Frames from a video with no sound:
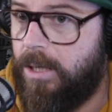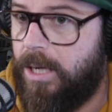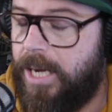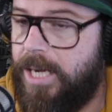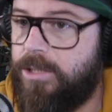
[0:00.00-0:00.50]

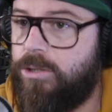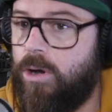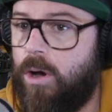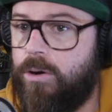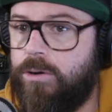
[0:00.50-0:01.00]
he's
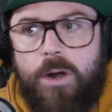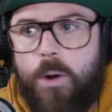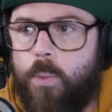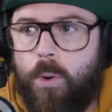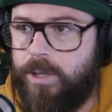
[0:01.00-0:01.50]
got no
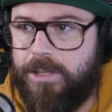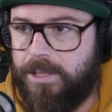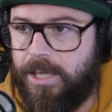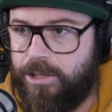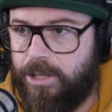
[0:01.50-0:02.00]
worries,
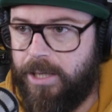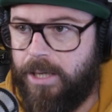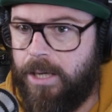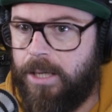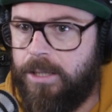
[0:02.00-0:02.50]
essentially.
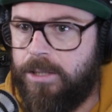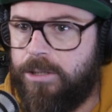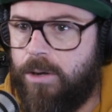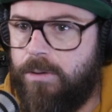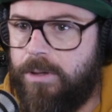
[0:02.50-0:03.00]

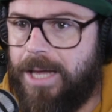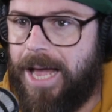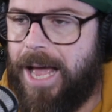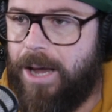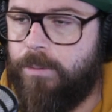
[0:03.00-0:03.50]
So
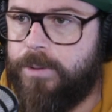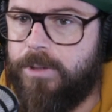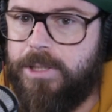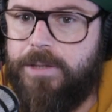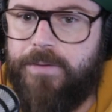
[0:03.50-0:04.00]
that helps,
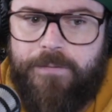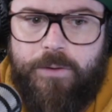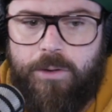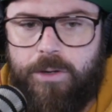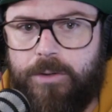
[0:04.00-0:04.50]
because even if
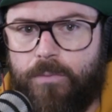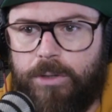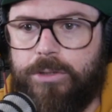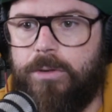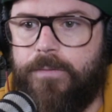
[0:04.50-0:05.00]
you look at the
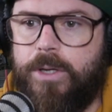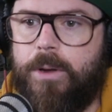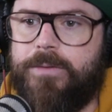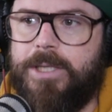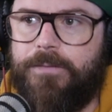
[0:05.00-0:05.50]
roster of the
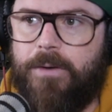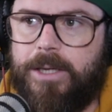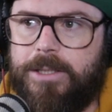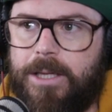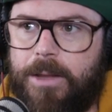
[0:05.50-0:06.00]
UFC
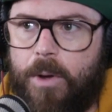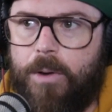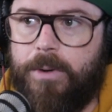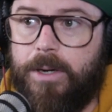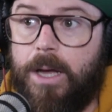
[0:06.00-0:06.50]
fighters at the
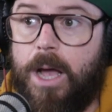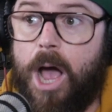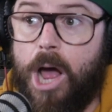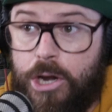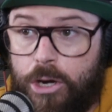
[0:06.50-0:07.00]
moment,
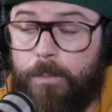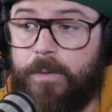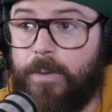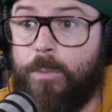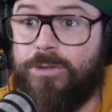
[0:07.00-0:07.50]
a number
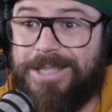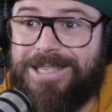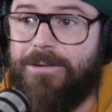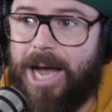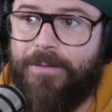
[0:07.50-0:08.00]
of them will
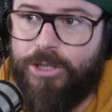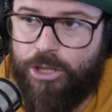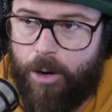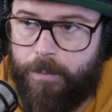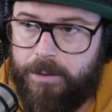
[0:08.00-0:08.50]
still have a
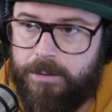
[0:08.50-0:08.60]
job,